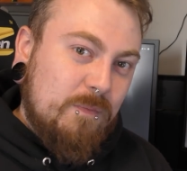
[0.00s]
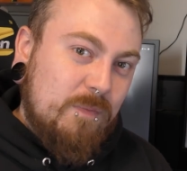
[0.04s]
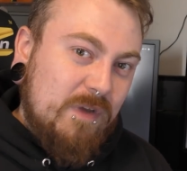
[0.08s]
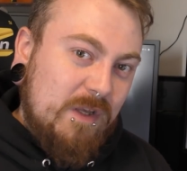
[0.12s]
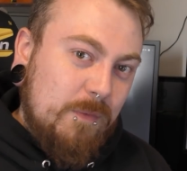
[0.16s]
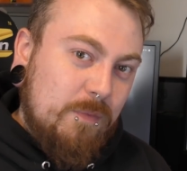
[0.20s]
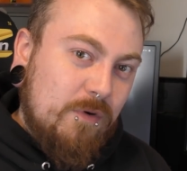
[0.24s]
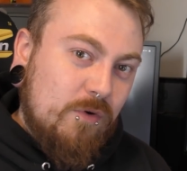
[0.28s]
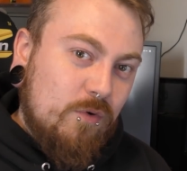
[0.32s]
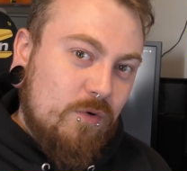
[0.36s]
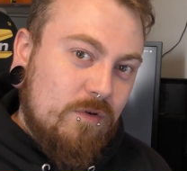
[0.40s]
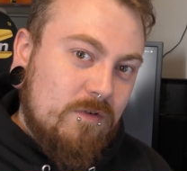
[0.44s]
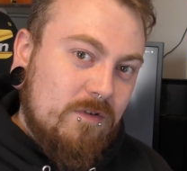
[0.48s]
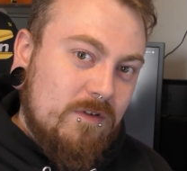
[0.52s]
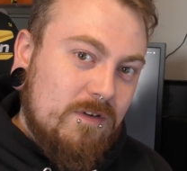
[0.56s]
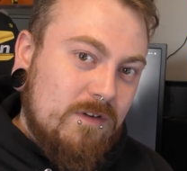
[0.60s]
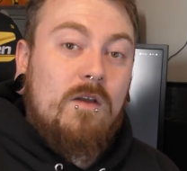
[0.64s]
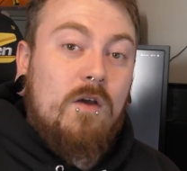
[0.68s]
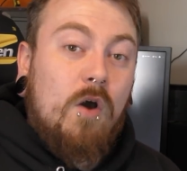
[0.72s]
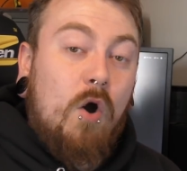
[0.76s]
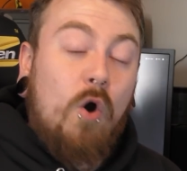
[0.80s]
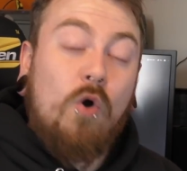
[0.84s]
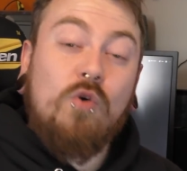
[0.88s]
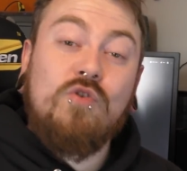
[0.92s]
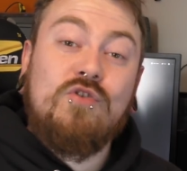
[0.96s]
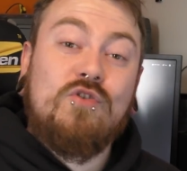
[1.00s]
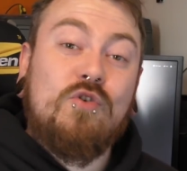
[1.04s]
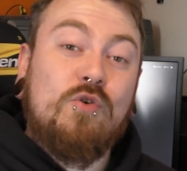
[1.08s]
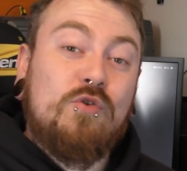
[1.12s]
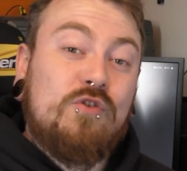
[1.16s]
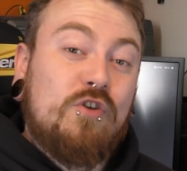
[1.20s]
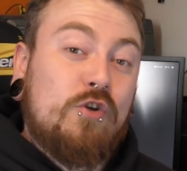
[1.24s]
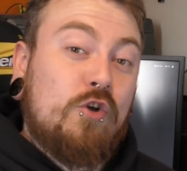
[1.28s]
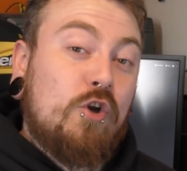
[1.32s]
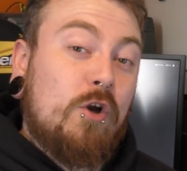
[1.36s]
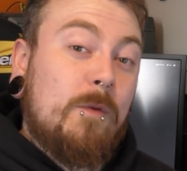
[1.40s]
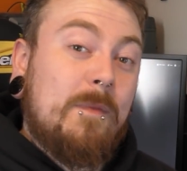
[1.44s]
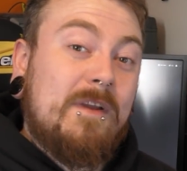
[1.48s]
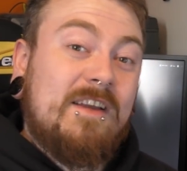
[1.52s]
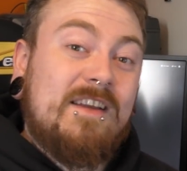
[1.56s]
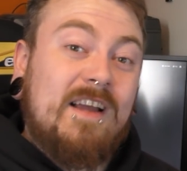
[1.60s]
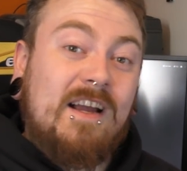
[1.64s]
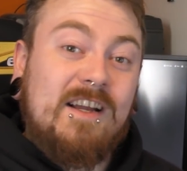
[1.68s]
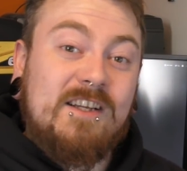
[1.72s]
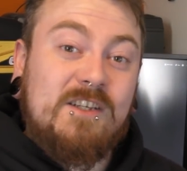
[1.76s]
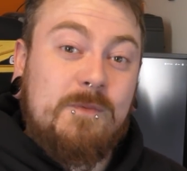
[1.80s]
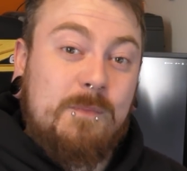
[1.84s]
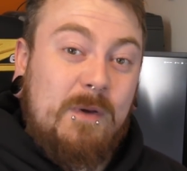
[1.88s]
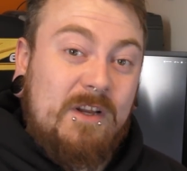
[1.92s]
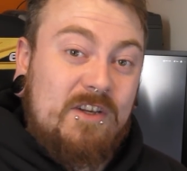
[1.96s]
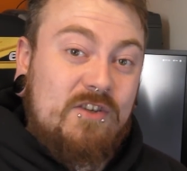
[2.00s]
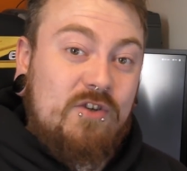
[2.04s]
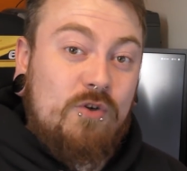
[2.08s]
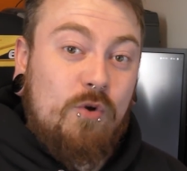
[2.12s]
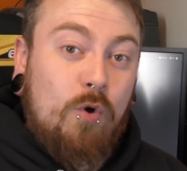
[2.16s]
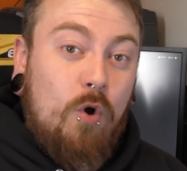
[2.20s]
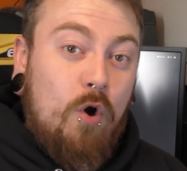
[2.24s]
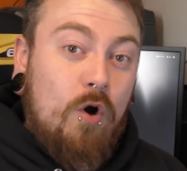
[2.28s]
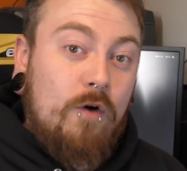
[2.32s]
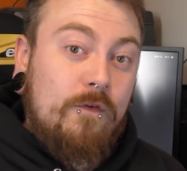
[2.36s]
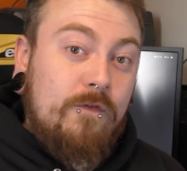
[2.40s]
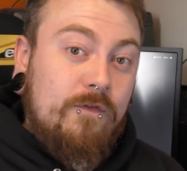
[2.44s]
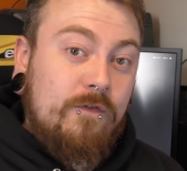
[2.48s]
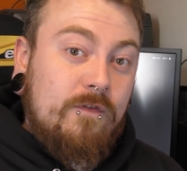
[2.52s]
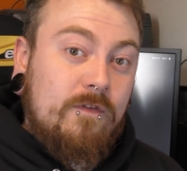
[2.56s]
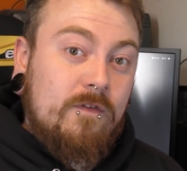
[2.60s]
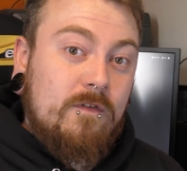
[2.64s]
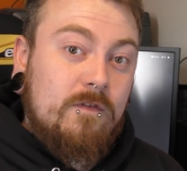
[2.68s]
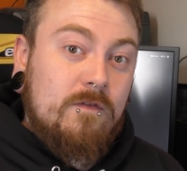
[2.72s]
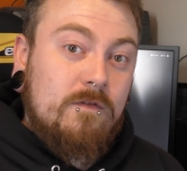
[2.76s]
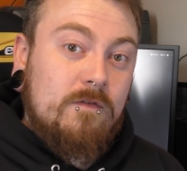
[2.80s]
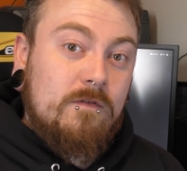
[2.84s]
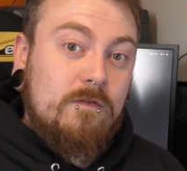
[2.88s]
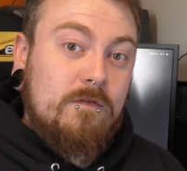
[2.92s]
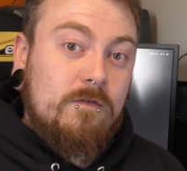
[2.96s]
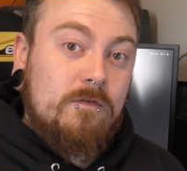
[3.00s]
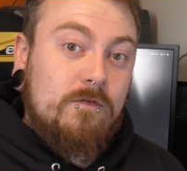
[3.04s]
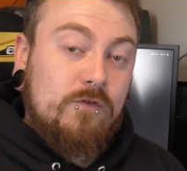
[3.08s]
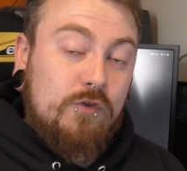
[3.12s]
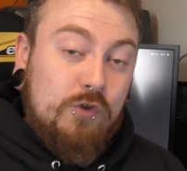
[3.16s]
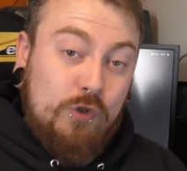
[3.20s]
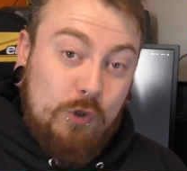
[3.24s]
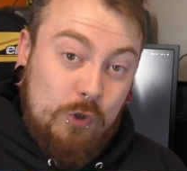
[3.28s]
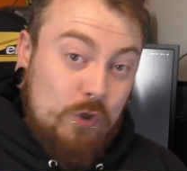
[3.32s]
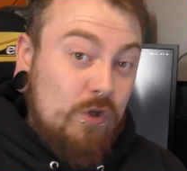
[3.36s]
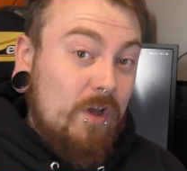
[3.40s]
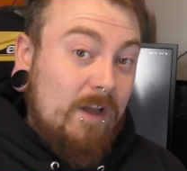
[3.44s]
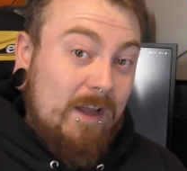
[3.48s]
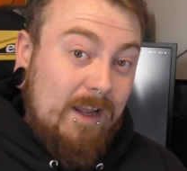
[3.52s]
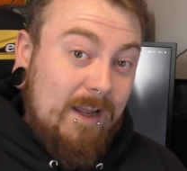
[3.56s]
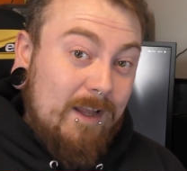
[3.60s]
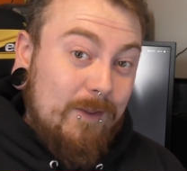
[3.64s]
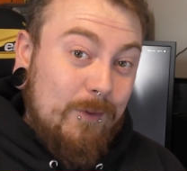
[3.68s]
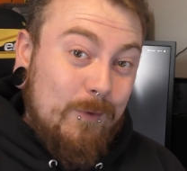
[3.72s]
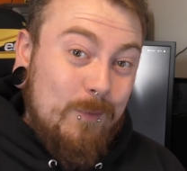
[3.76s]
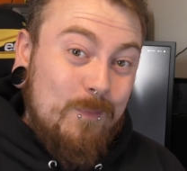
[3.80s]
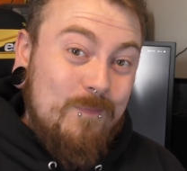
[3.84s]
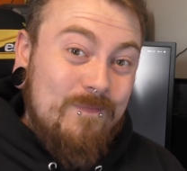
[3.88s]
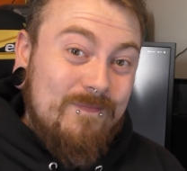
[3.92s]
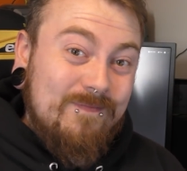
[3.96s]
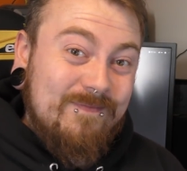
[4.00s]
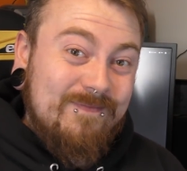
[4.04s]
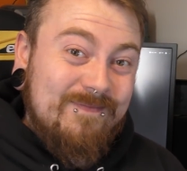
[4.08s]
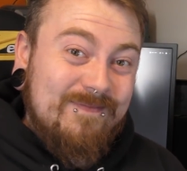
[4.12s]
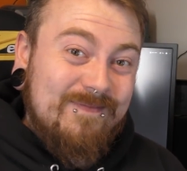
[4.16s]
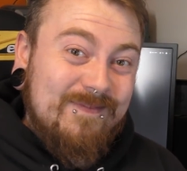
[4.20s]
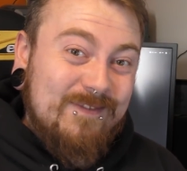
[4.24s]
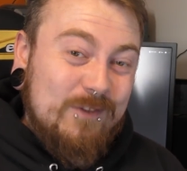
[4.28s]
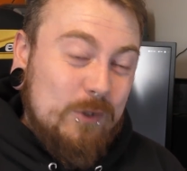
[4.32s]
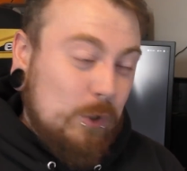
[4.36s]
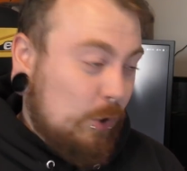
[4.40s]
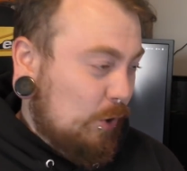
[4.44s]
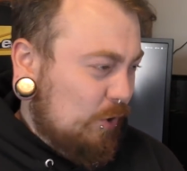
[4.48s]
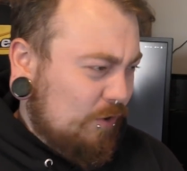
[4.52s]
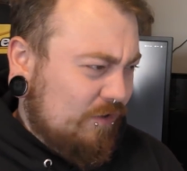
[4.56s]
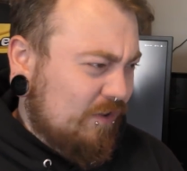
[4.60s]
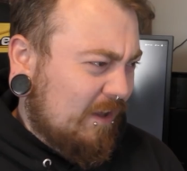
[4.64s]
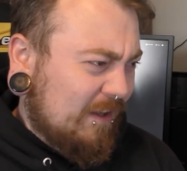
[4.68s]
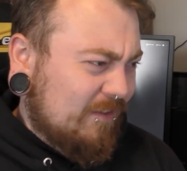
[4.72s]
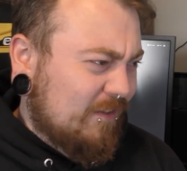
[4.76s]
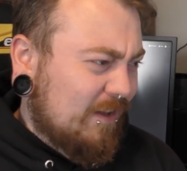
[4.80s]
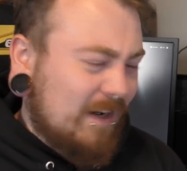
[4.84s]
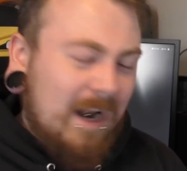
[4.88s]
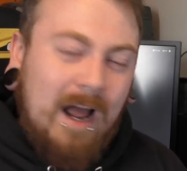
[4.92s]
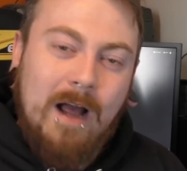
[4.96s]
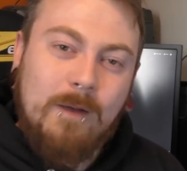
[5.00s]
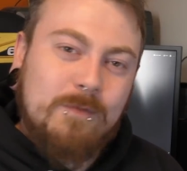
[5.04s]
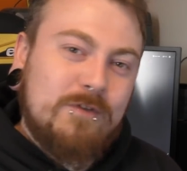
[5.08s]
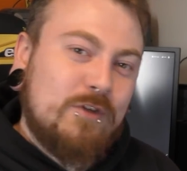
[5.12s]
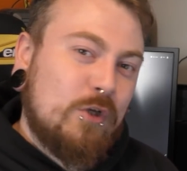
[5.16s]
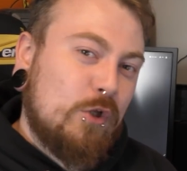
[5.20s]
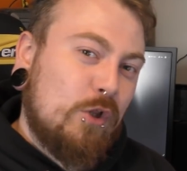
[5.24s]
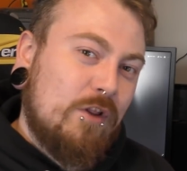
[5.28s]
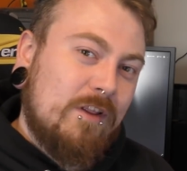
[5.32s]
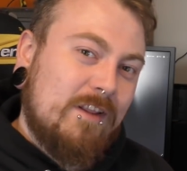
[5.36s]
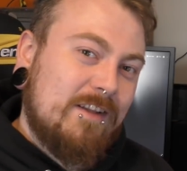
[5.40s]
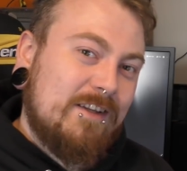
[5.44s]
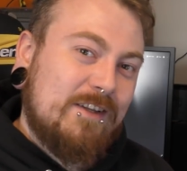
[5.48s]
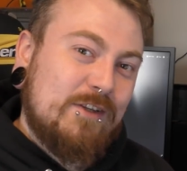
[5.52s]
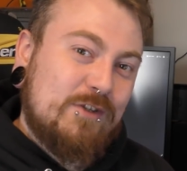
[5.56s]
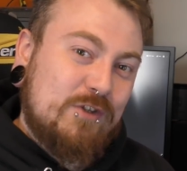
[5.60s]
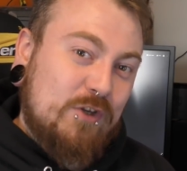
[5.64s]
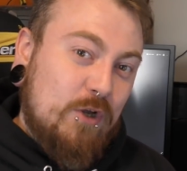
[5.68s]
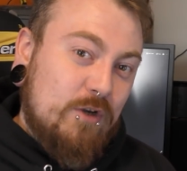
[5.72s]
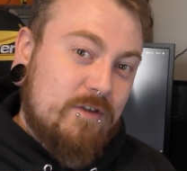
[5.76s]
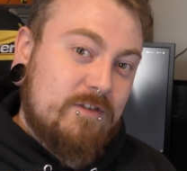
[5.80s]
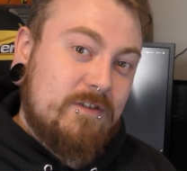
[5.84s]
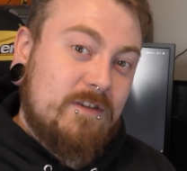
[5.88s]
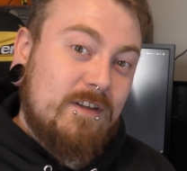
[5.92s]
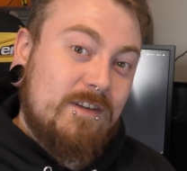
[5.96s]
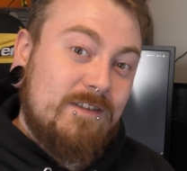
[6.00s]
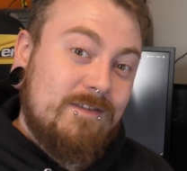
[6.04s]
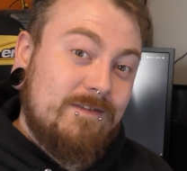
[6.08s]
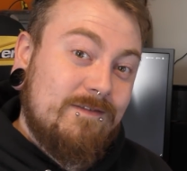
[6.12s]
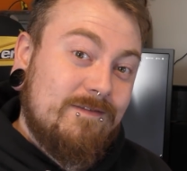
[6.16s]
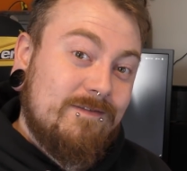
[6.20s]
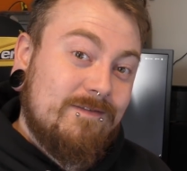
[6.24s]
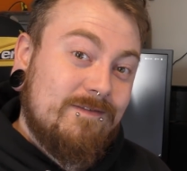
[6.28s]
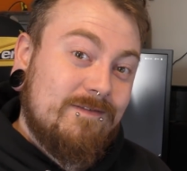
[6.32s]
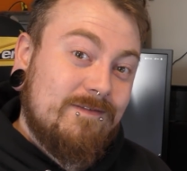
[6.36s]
people. Also, do grooming gangs piss you off? Do you hate them? Do you think they're absolutely disgusting?